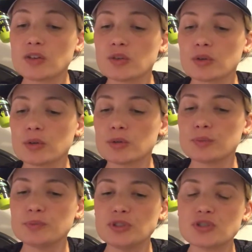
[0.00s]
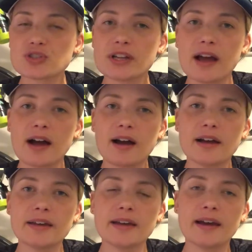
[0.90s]
So usually
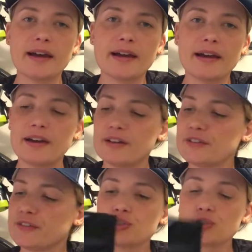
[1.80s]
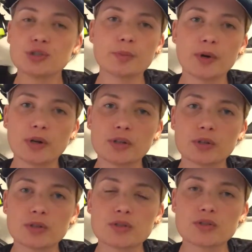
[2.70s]
I have 2
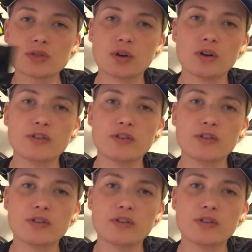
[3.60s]
bottles of